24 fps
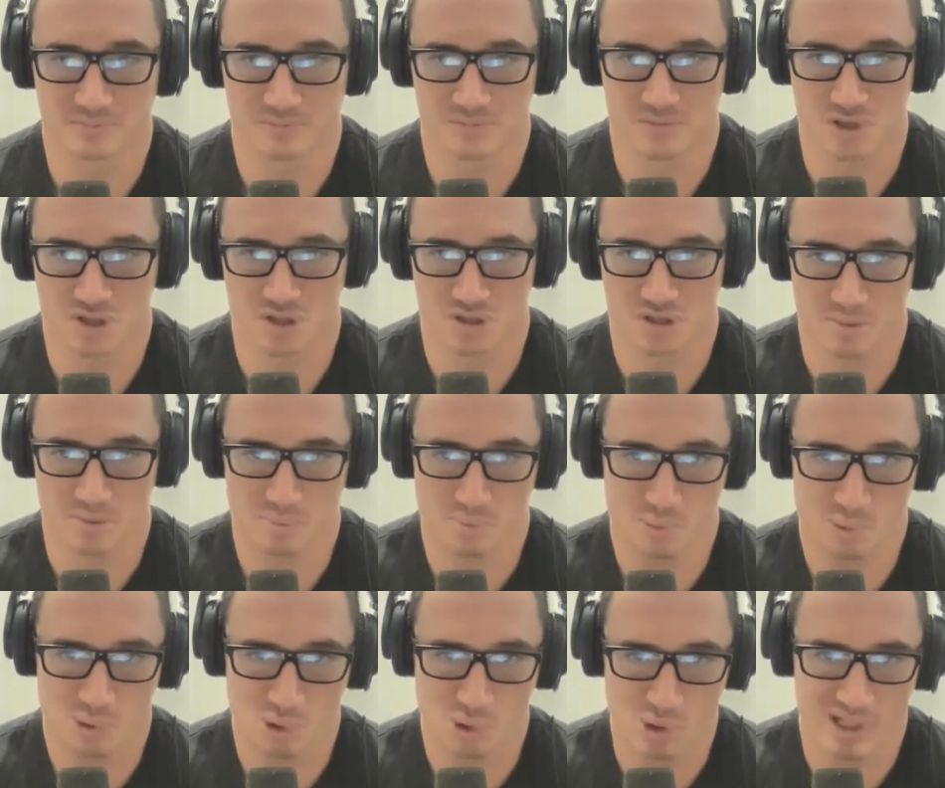So the
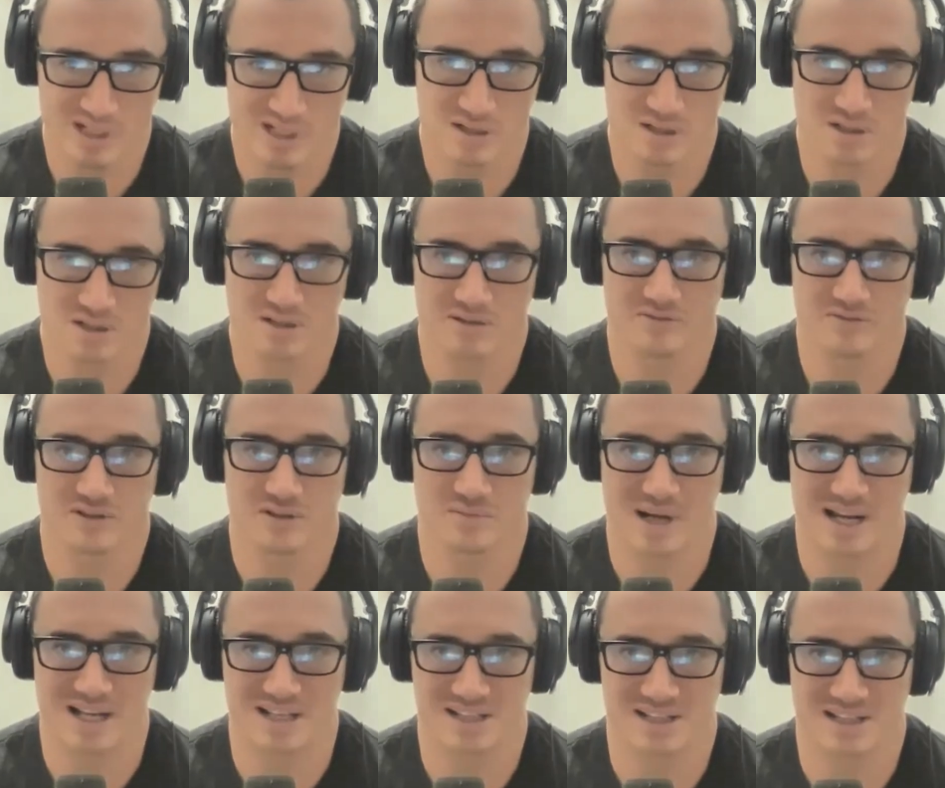point of the
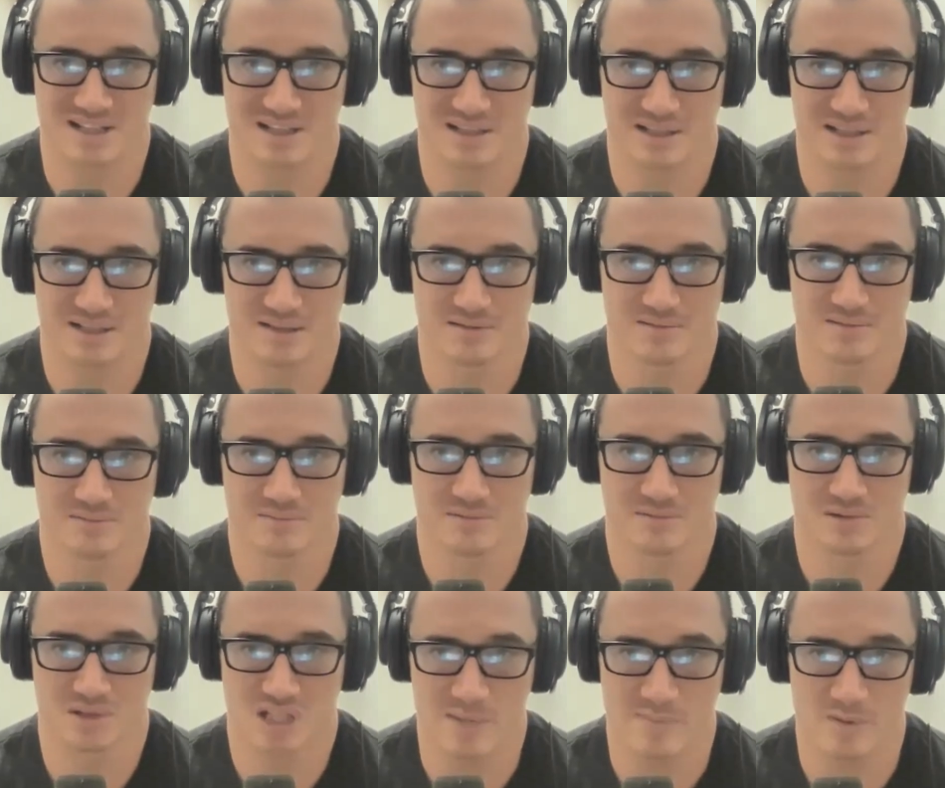masculine
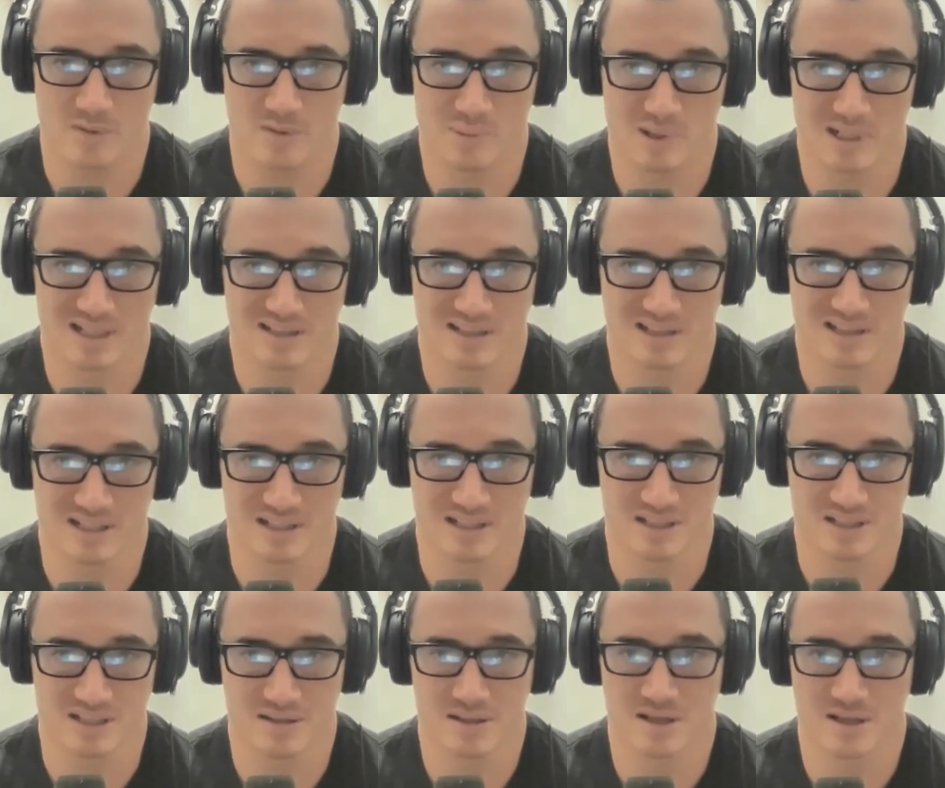
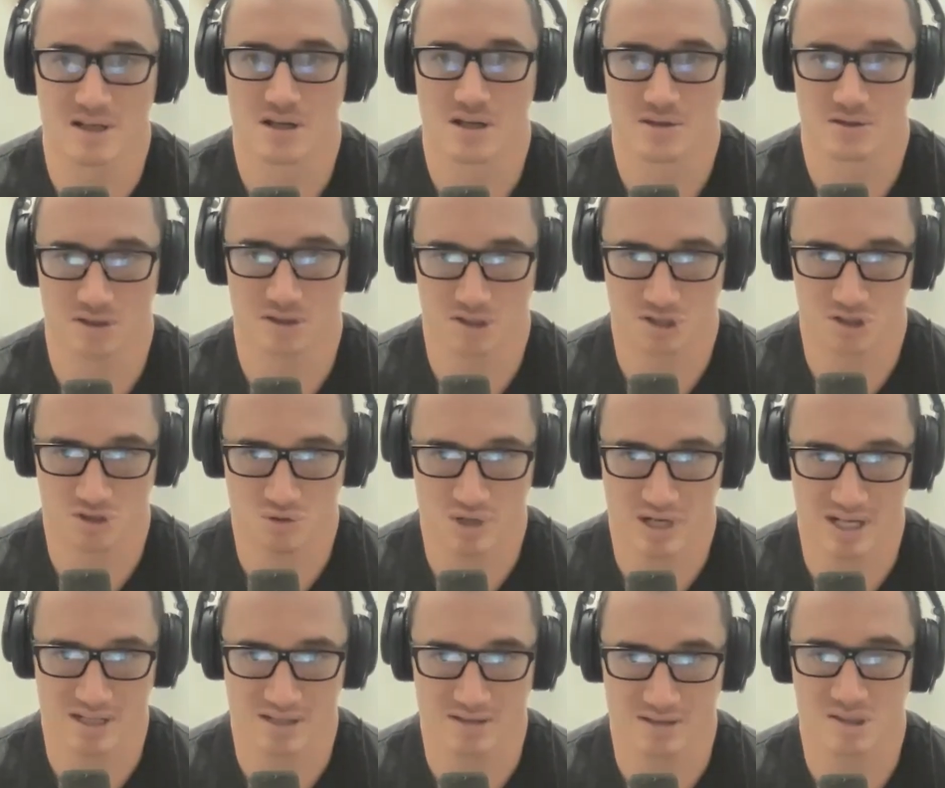capabilities, the
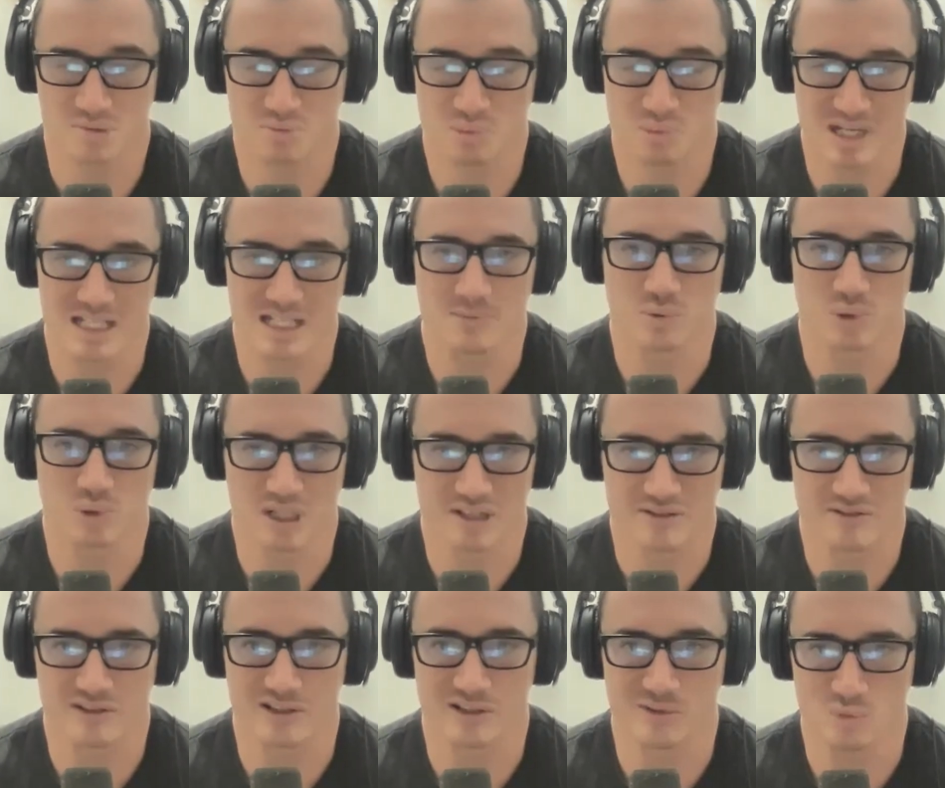strength, speed,
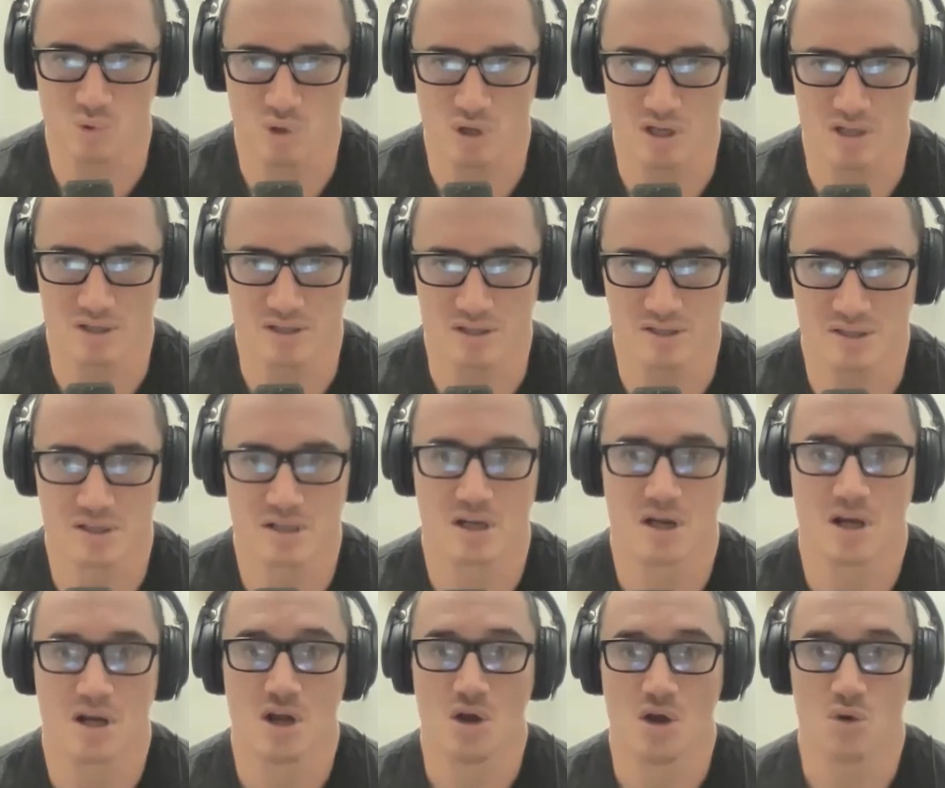whatever it was
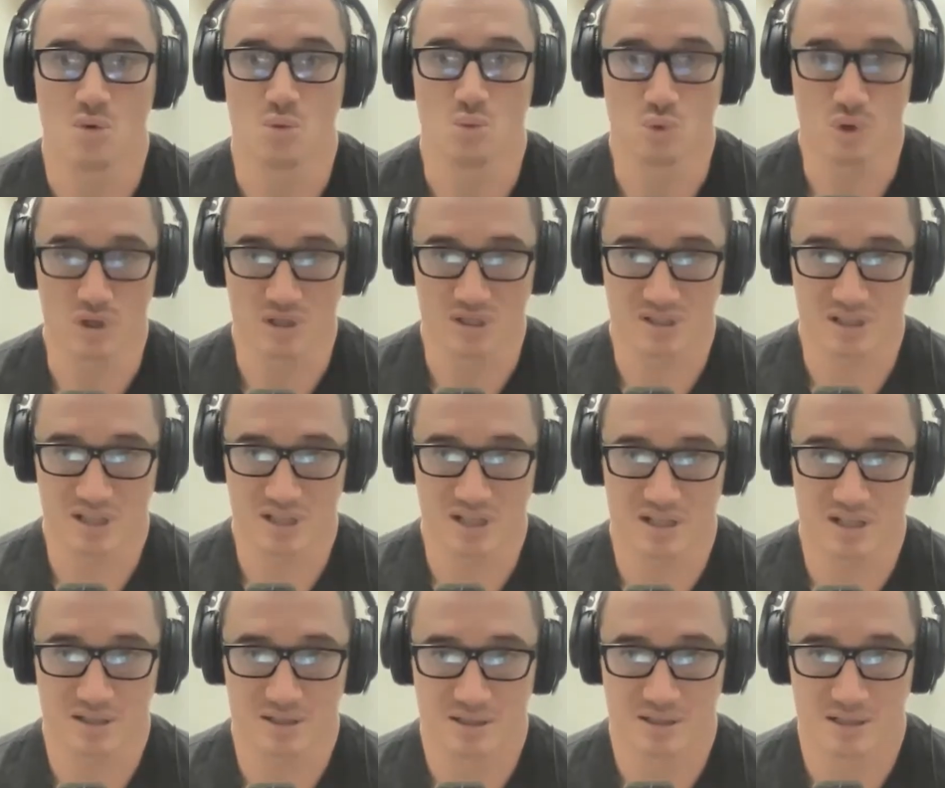
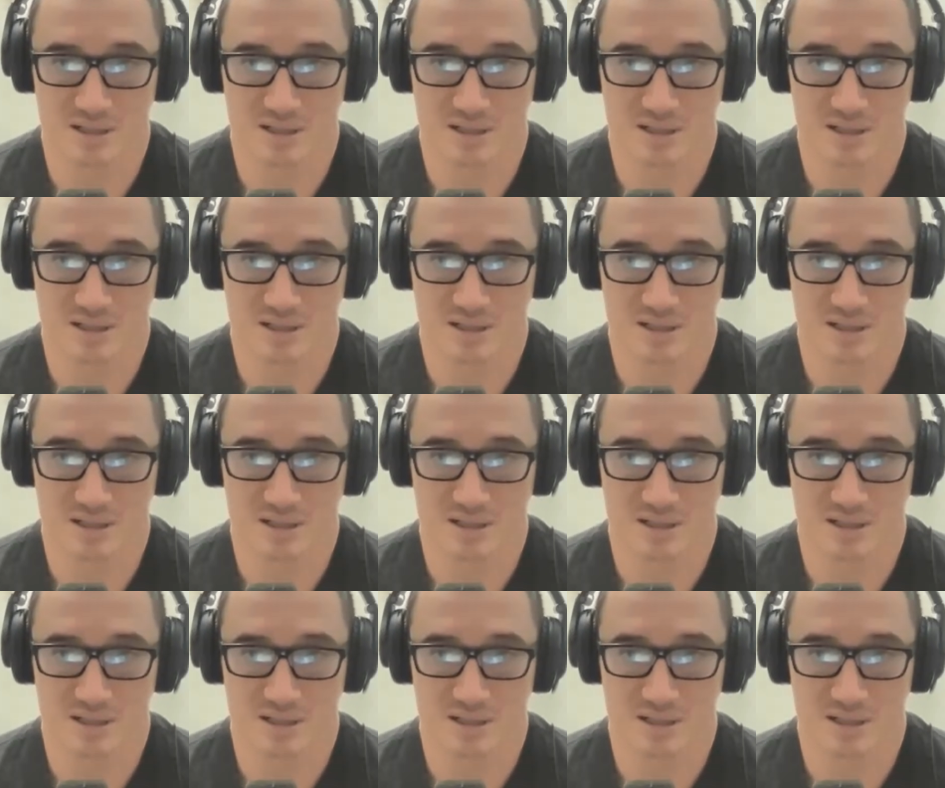that